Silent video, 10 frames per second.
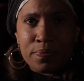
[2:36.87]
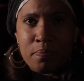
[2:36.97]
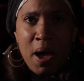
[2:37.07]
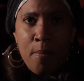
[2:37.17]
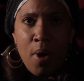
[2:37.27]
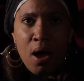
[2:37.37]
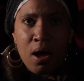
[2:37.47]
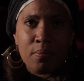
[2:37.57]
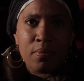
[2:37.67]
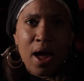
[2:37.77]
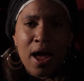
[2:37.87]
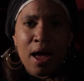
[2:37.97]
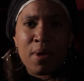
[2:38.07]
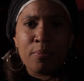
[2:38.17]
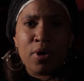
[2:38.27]
My mom,
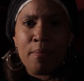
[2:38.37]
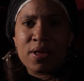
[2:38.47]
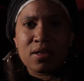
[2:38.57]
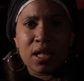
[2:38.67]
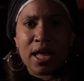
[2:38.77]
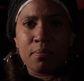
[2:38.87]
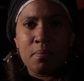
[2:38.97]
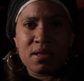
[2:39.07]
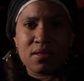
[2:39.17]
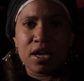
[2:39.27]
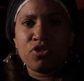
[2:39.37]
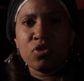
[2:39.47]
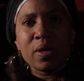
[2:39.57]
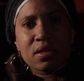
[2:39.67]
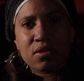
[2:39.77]
I remember I must have like missed like
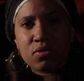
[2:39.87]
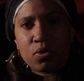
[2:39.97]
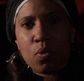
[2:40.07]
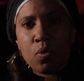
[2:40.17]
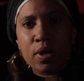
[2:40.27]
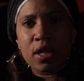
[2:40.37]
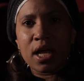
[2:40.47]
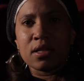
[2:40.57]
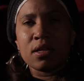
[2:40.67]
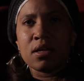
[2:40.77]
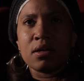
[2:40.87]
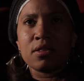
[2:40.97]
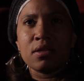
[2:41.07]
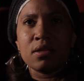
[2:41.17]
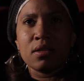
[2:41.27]
two weeks of school and, and the,
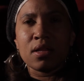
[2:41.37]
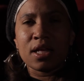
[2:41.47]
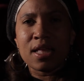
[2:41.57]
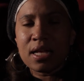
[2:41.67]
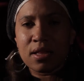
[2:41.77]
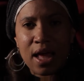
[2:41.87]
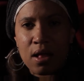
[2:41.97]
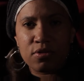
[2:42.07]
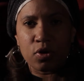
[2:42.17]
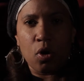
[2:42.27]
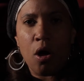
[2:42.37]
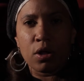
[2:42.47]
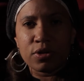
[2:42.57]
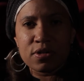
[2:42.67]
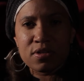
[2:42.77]
I think the counselor
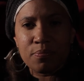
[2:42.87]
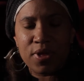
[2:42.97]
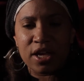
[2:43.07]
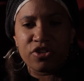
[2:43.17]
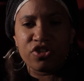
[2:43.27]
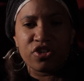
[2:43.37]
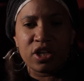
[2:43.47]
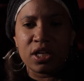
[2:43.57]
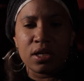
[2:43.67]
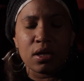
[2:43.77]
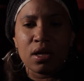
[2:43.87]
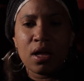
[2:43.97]
called her or something and she,